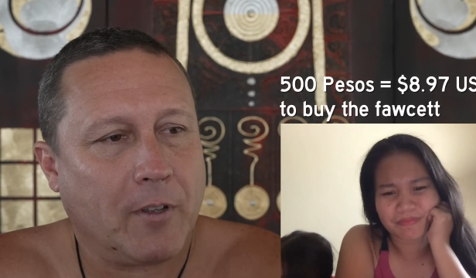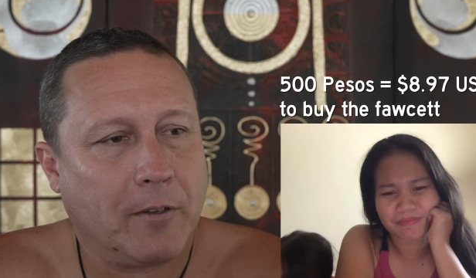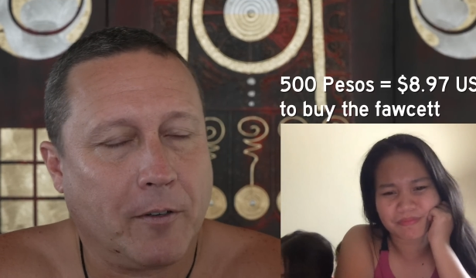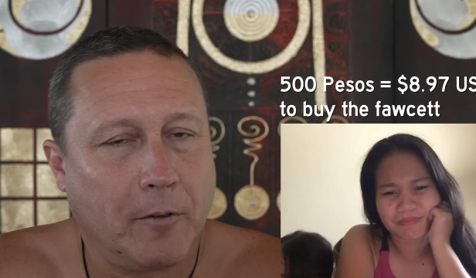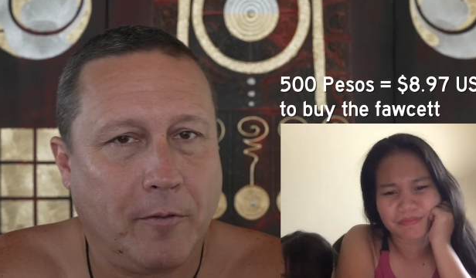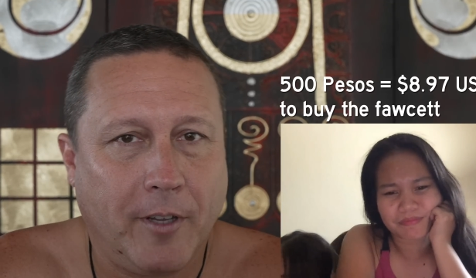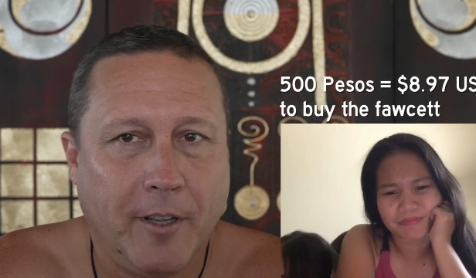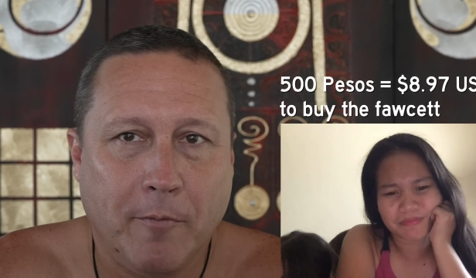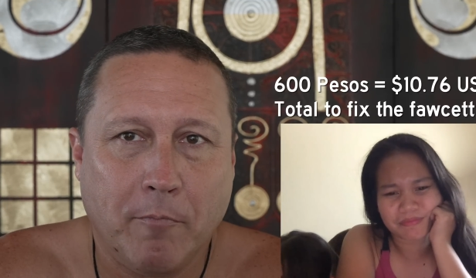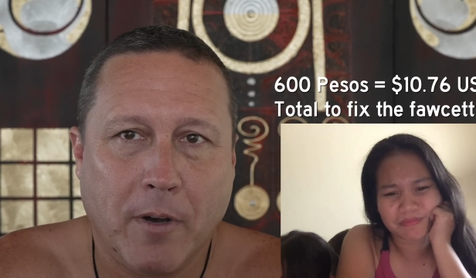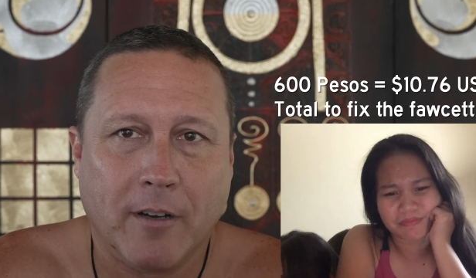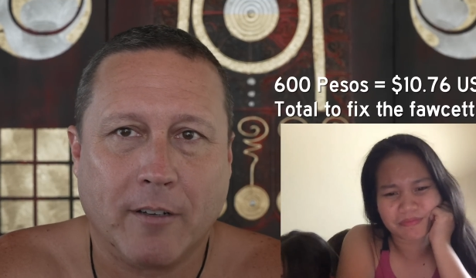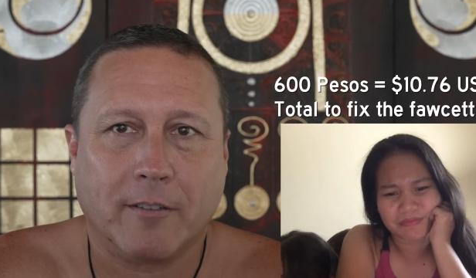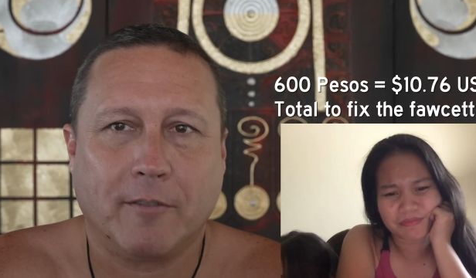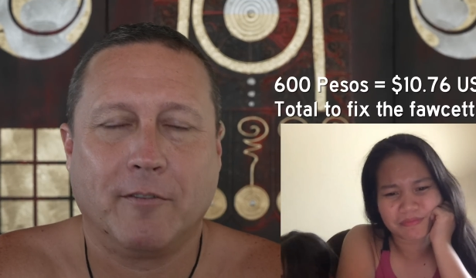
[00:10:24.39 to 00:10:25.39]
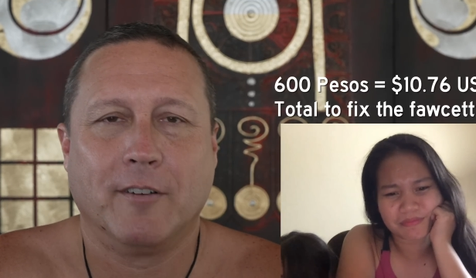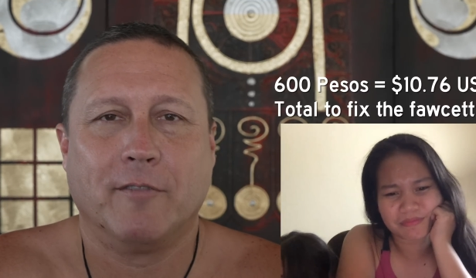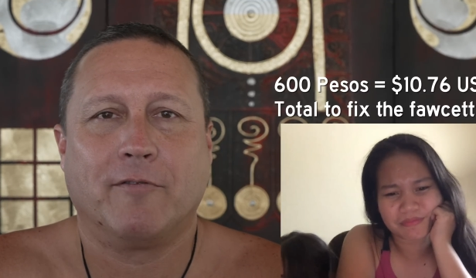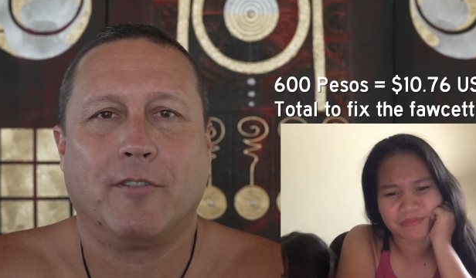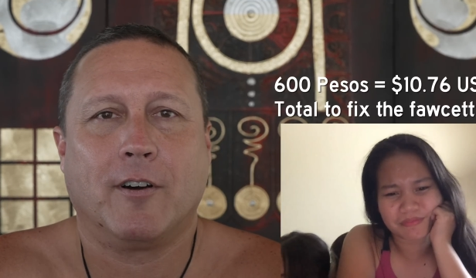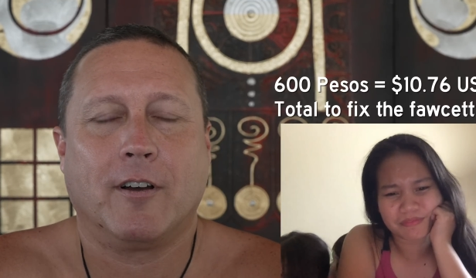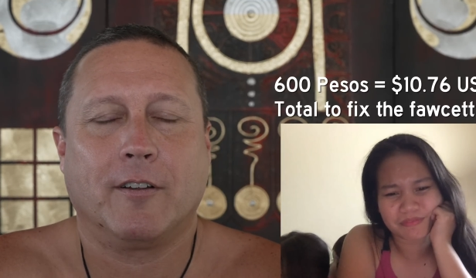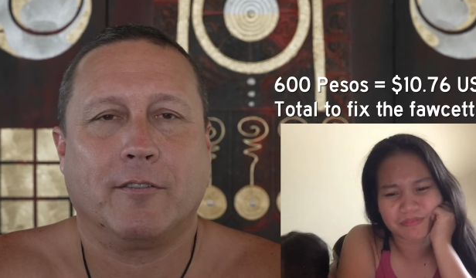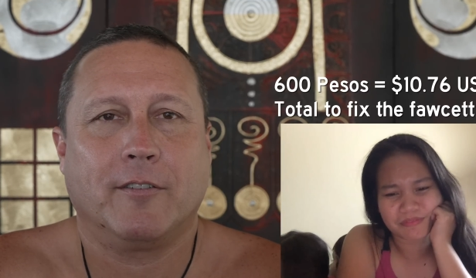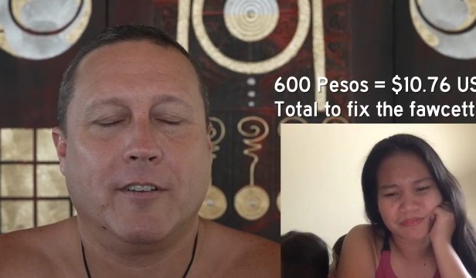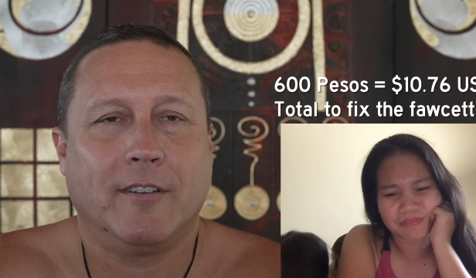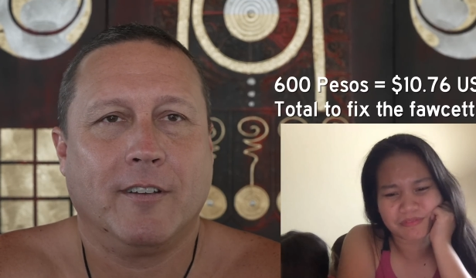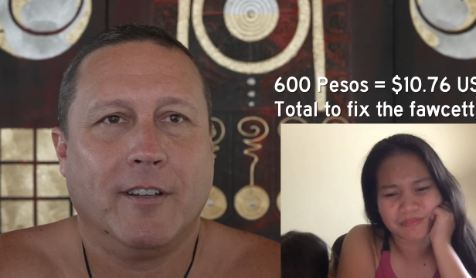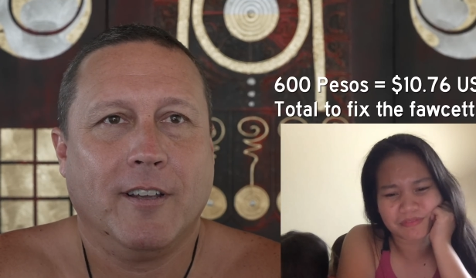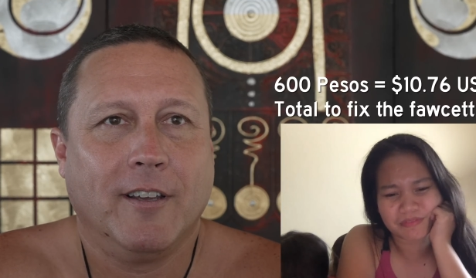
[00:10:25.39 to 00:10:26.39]
Speaker 1: So $10 for the
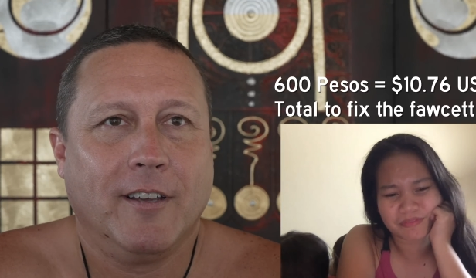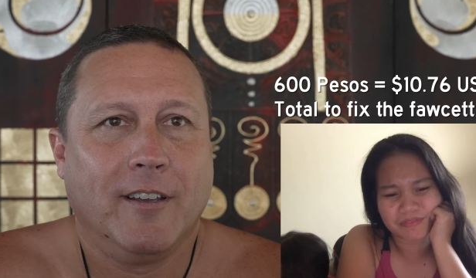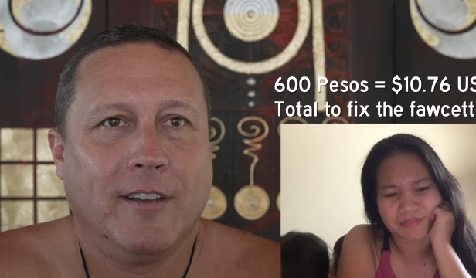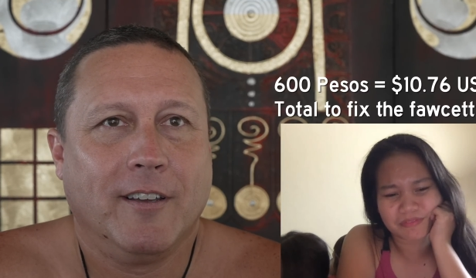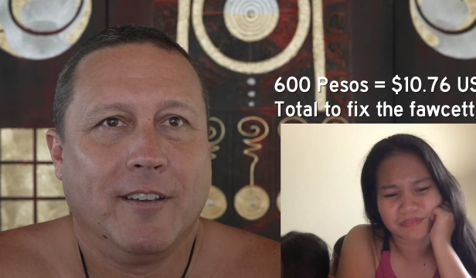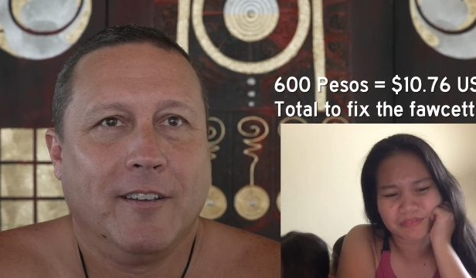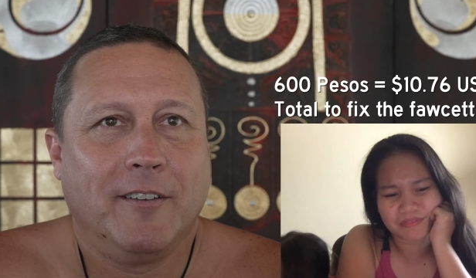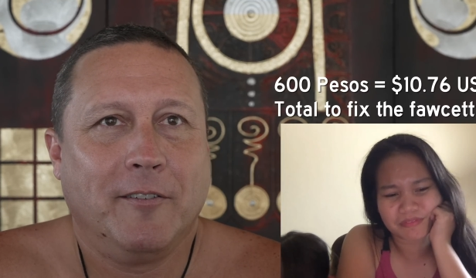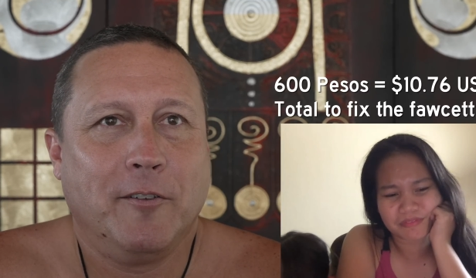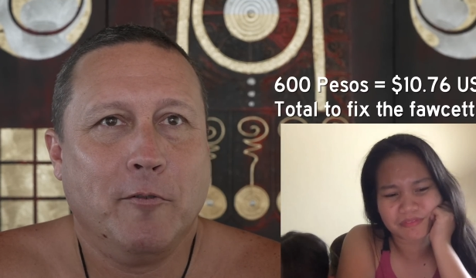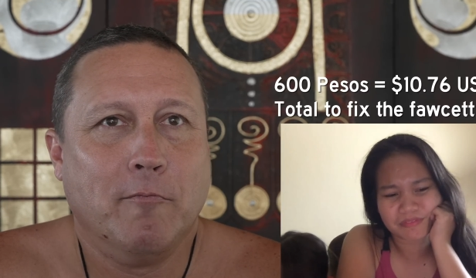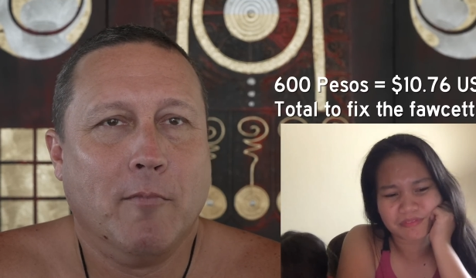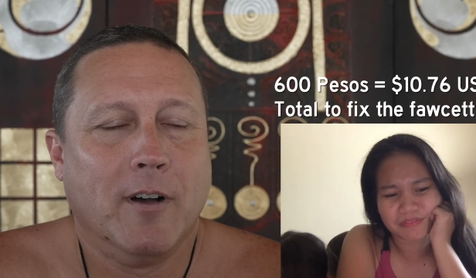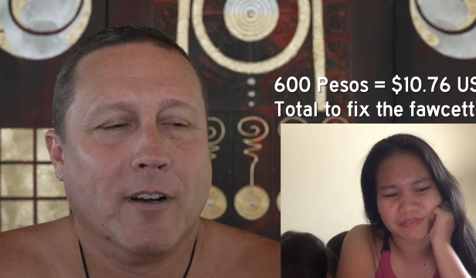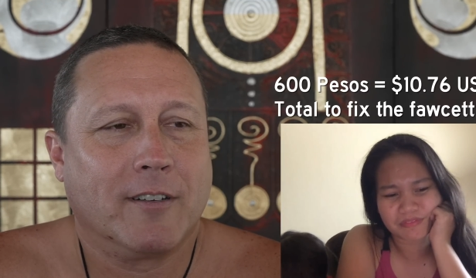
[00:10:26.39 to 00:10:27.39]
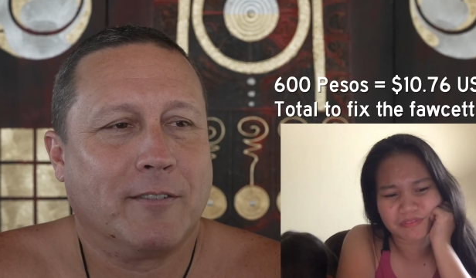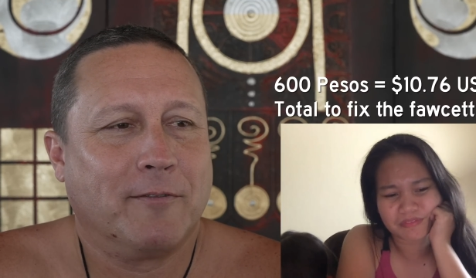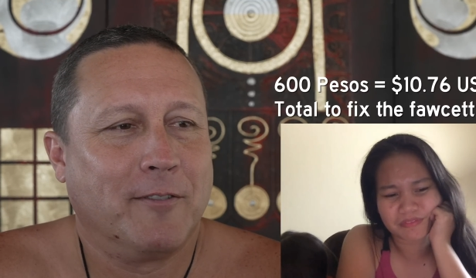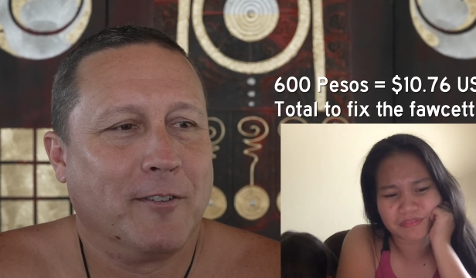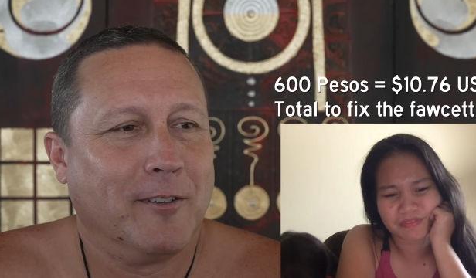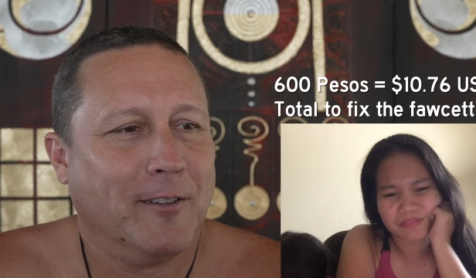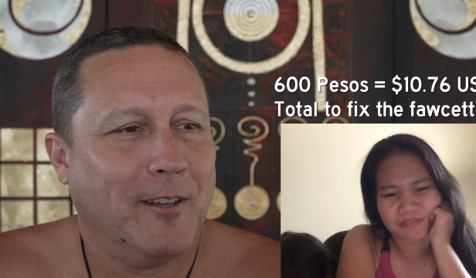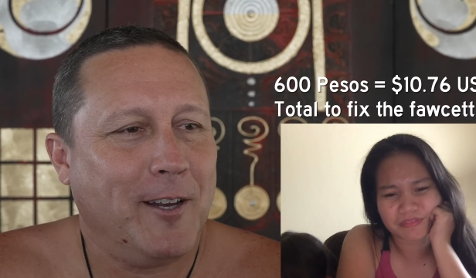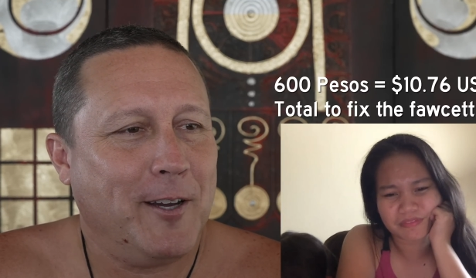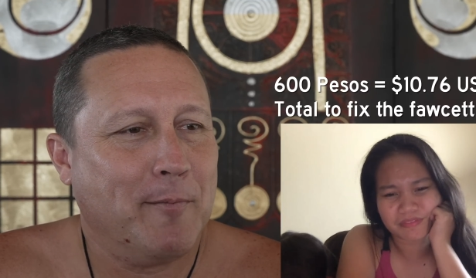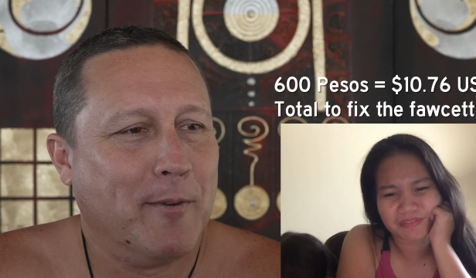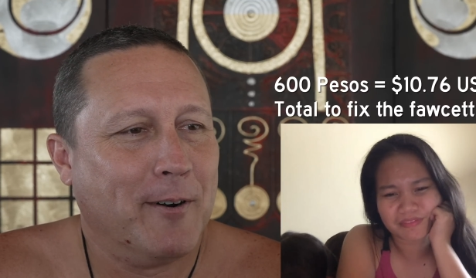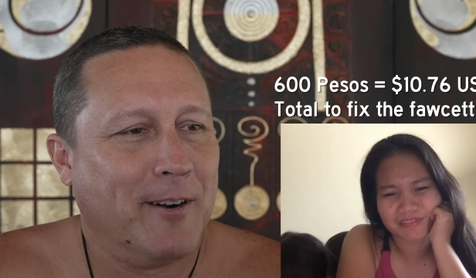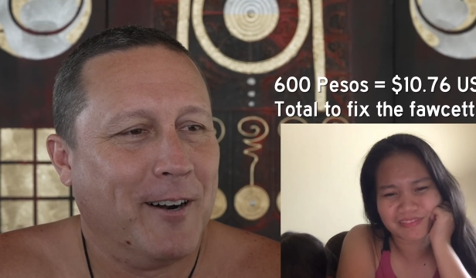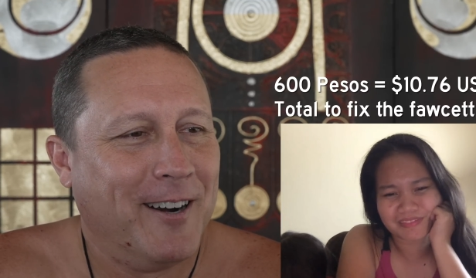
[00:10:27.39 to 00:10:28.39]
faucet, $2 for the
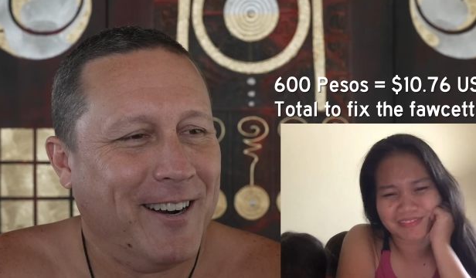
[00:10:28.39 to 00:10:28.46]
labor.